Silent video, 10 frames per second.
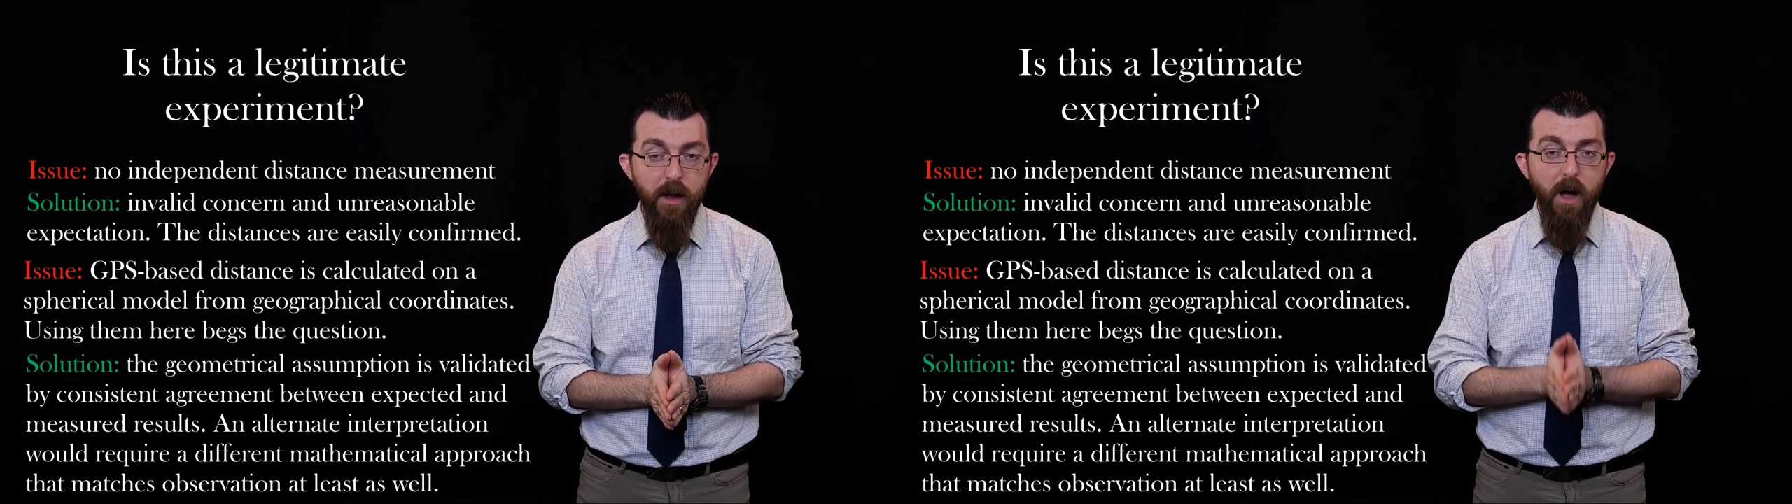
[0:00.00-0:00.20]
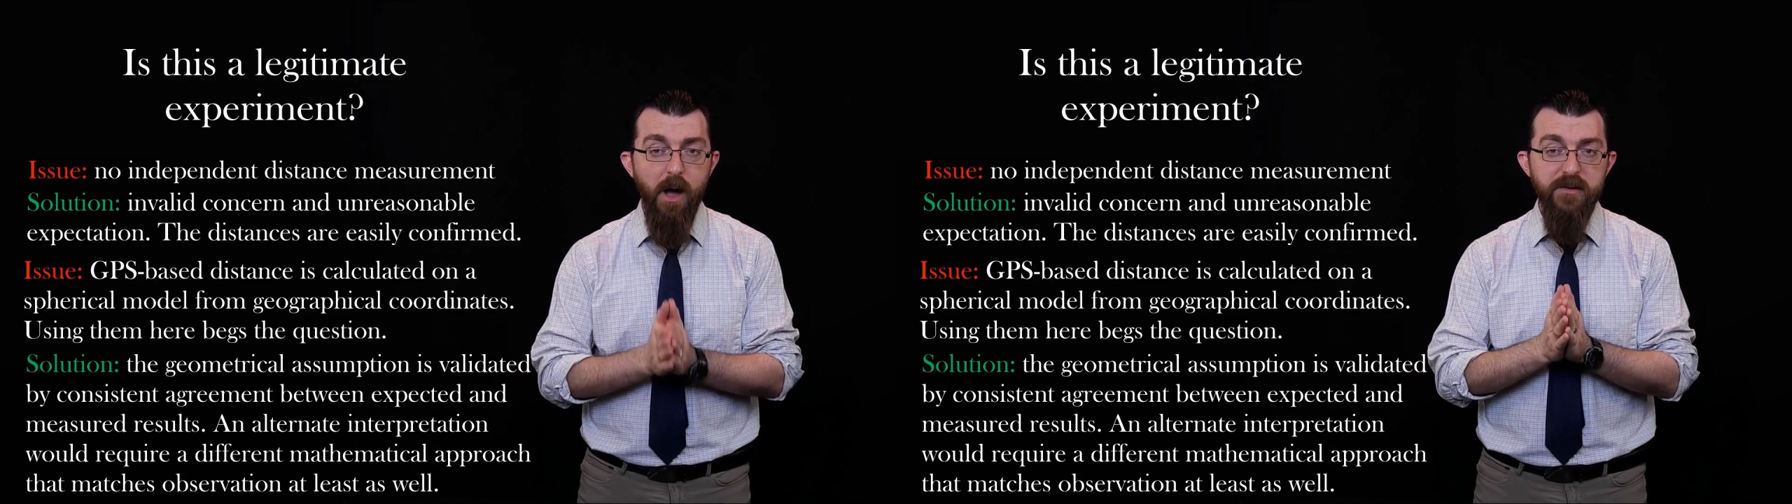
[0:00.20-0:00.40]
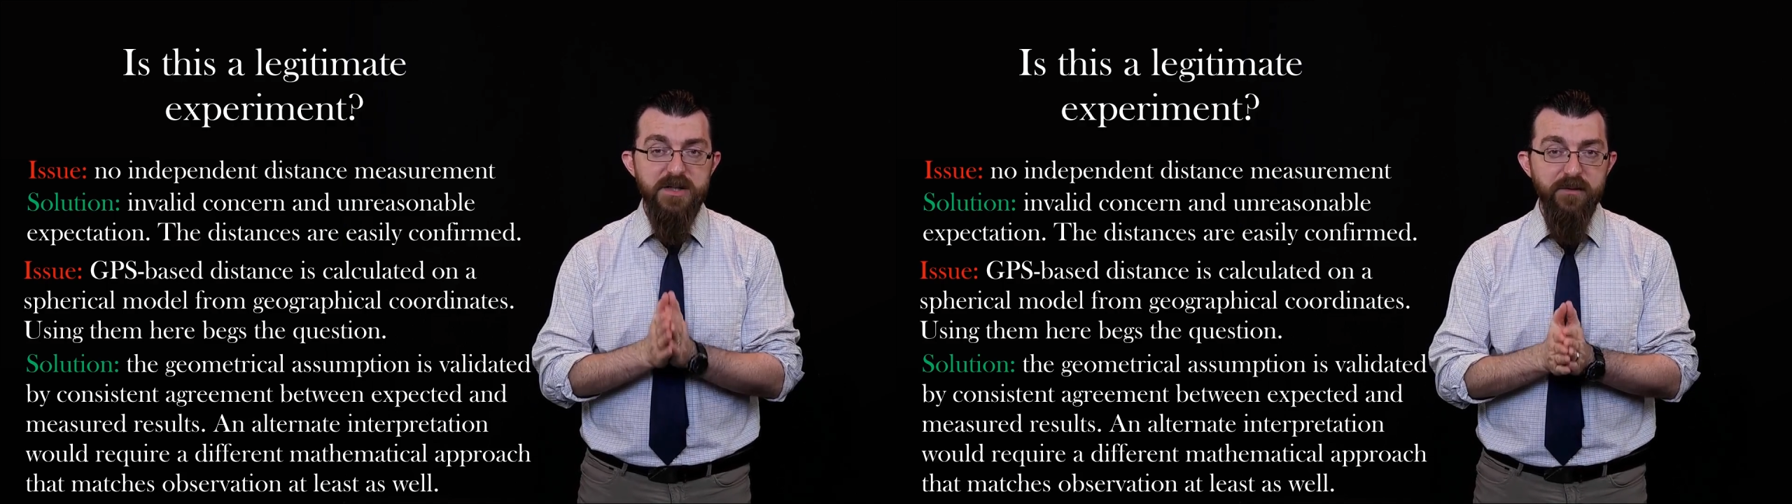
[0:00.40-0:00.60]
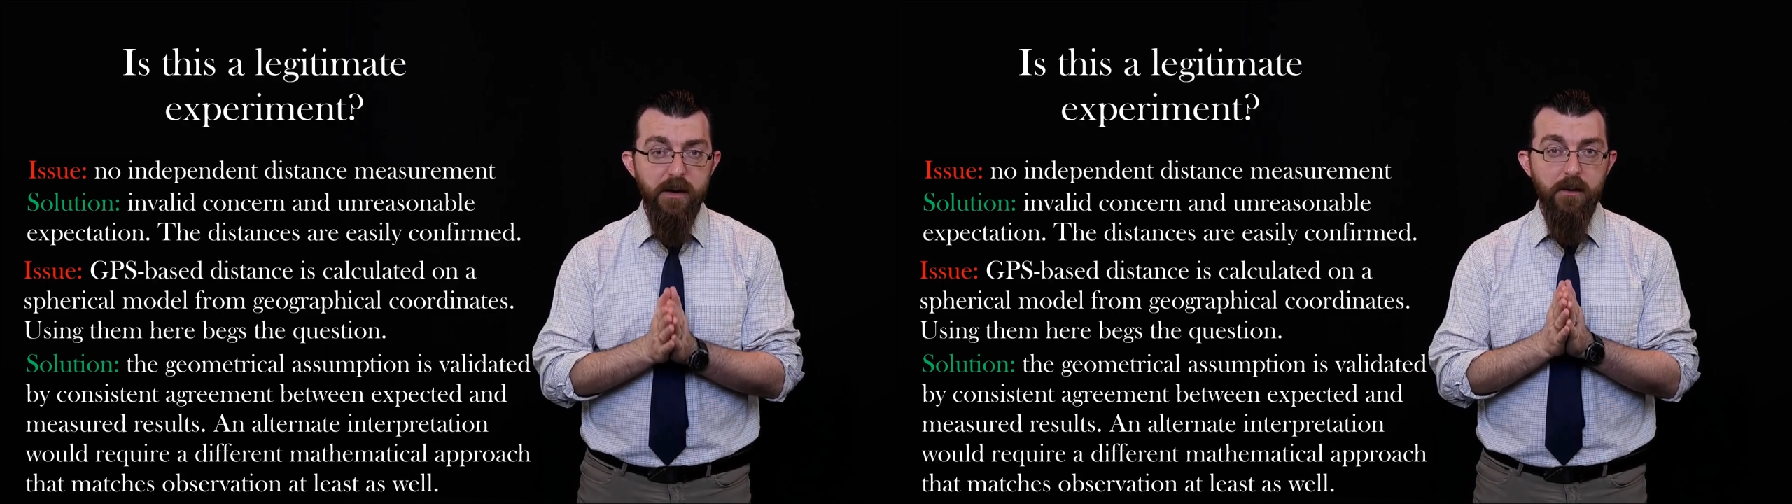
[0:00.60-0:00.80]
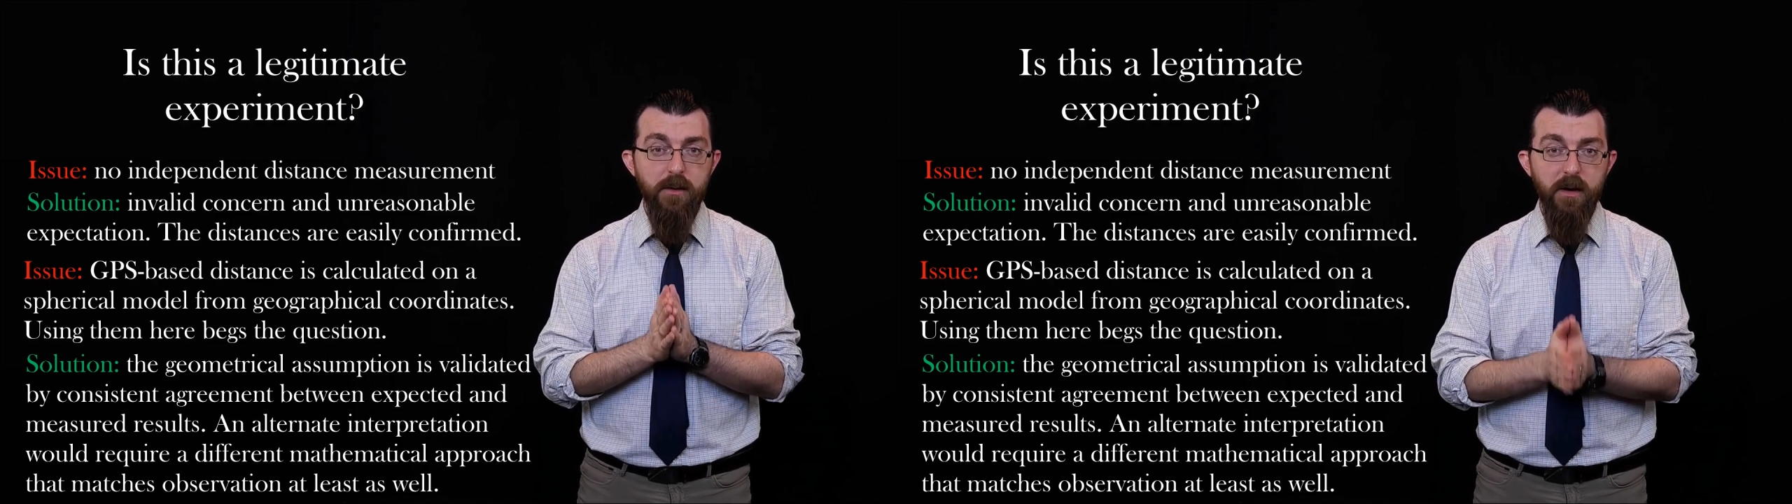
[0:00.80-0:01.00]
of a
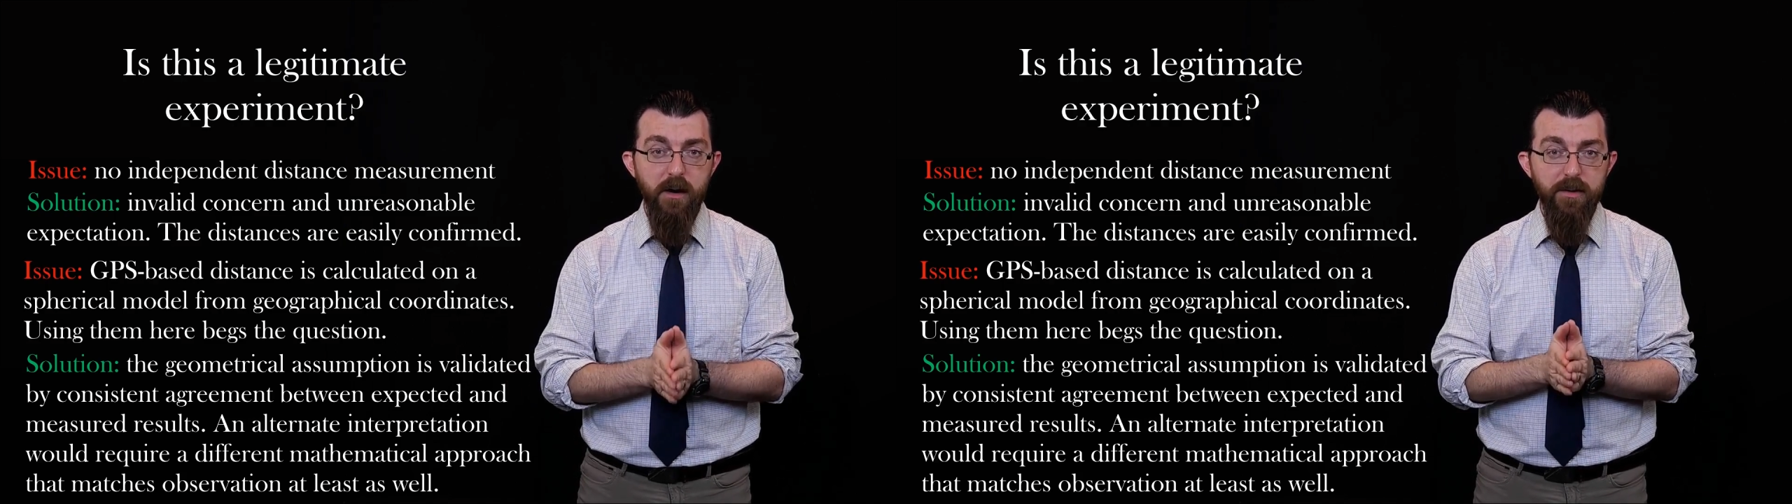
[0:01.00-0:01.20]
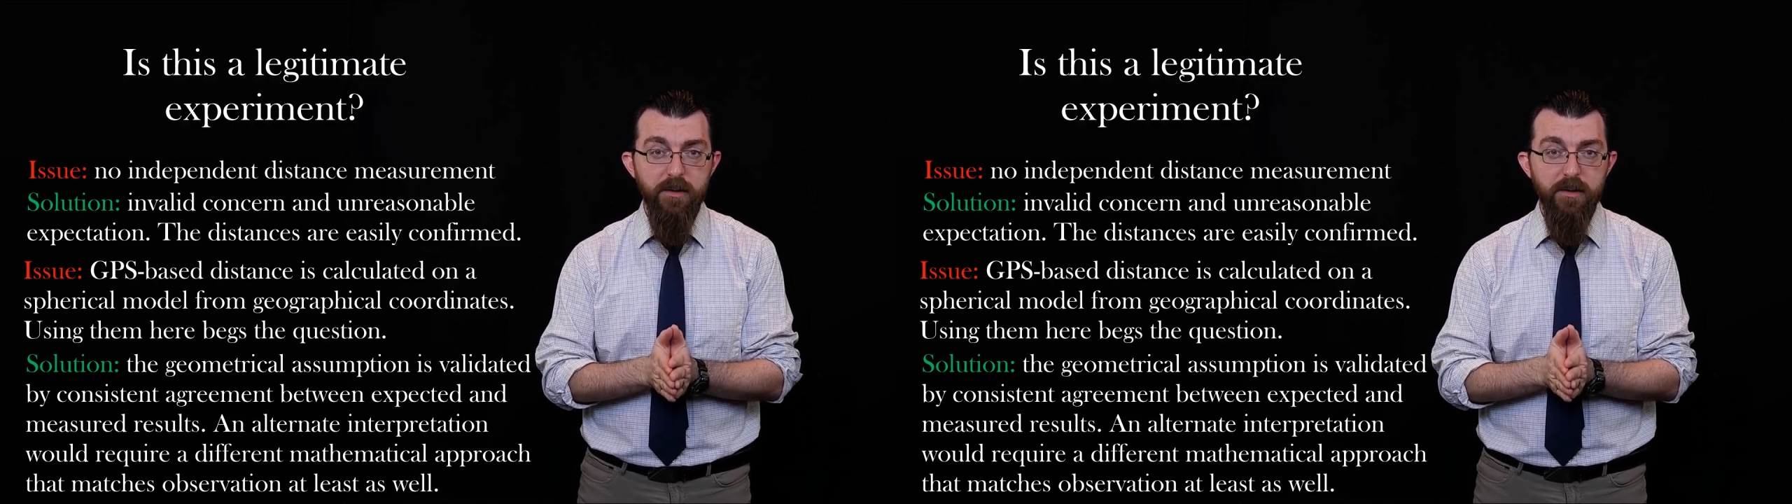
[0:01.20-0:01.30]
spherical Earth.